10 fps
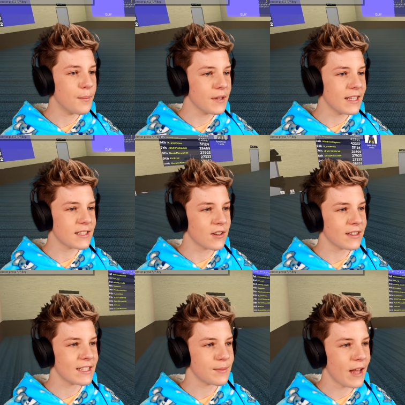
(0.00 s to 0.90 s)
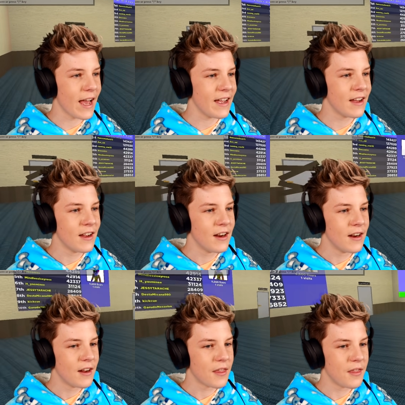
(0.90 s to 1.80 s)
But let's go and let's play
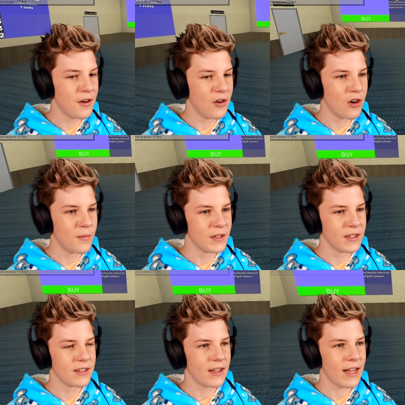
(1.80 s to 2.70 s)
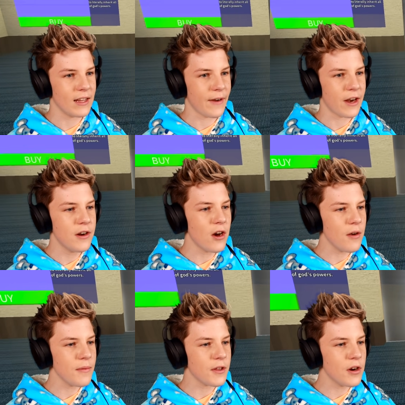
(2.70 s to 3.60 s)
the normal elevator.
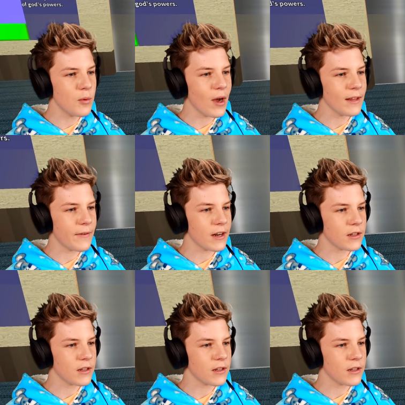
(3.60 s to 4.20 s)
No! The normal elevator